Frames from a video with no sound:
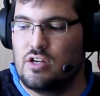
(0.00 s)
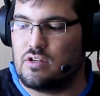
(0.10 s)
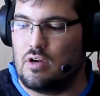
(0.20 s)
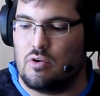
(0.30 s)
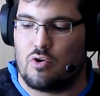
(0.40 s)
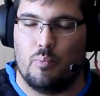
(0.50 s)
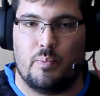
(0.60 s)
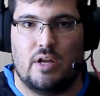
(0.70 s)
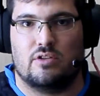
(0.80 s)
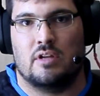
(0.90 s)
So
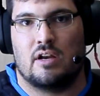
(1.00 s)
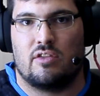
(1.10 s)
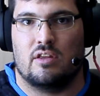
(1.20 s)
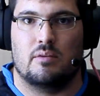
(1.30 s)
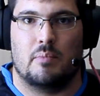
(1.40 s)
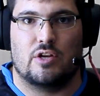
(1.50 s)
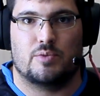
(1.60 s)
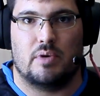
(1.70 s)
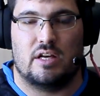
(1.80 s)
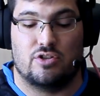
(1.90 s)
compared to that, I think the
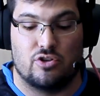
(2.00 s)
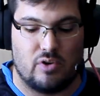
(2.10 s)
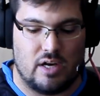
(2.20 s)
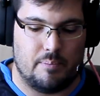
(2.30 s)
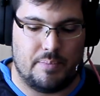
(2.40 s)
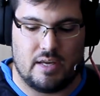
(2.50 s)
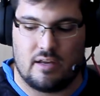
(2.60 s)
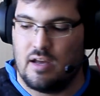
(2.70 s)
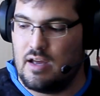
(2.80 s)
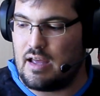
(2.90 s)
mouse pad is really
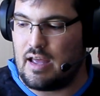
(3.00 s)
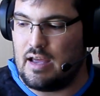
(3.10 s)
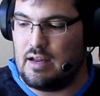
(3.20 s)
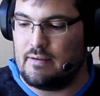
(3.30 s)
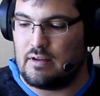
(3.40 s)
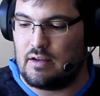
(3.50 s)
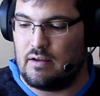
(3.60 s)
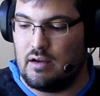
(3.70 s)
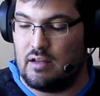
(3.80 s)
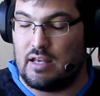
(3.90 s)
big, and
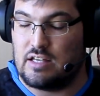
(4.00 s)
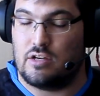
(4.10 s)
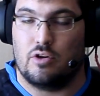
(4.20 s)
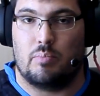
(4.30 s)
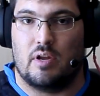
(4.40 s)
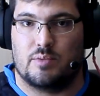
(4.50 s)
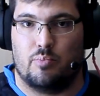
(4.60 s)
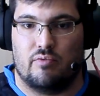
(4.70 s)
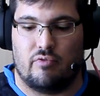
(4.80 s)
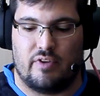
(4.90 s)
that's a good plus
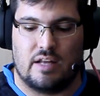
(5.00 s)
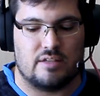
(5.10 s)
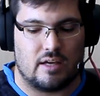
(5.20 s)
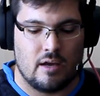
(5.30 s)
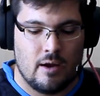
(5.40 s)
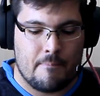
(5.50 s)
point for Fantech.